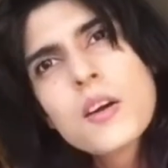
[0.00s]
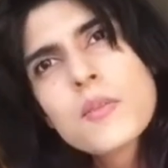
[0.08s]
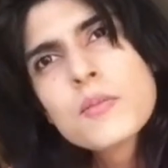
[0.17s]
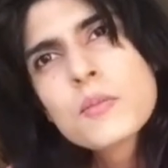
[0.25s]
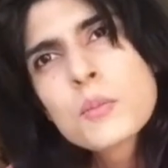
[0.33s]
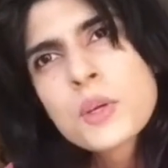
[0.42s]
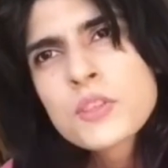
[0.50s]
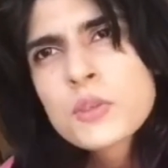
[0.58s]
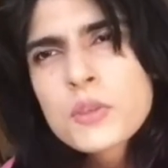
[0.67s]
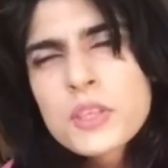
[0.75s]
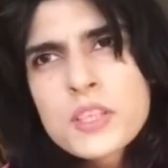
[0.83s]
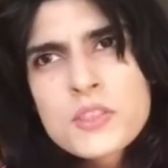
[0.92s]
what's
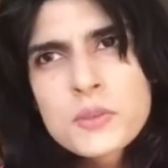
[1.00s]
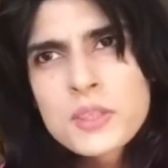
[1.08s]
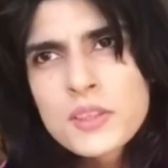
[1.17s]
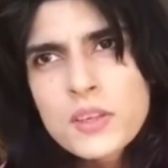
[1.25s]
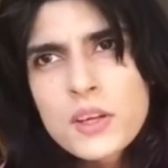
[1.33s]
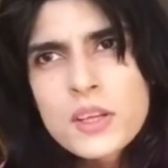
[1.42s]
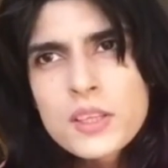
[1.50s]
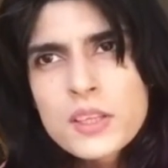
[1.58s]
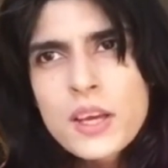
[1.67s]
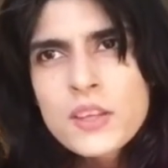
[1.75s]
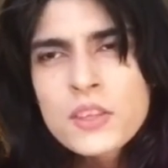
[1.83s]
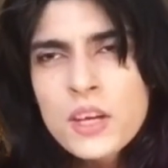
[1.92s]
Hooria doing there? Like, I
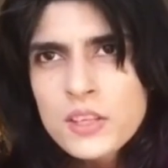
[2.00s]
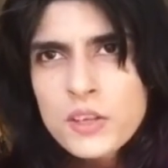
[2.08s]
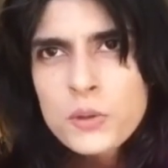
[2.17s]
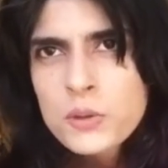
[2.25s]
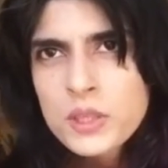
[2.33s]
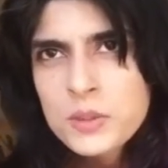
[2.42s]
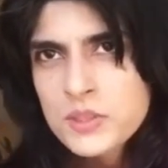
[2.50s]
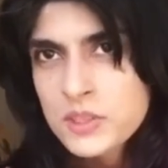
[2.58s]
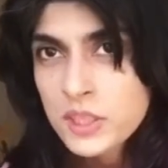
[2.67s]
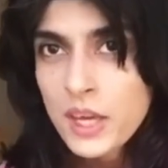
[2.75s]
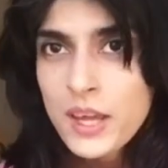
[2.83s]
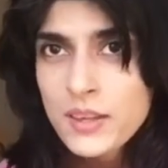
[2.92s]
thought Hooria was in
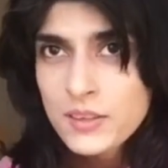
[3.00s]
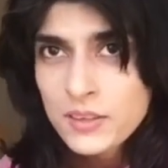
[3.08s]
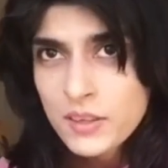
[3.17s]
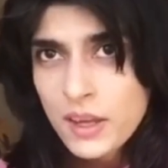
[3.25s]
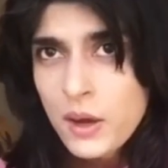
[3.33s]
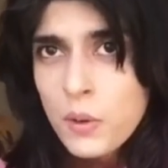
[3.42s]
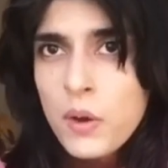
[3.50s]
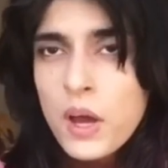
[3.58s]
Canada now.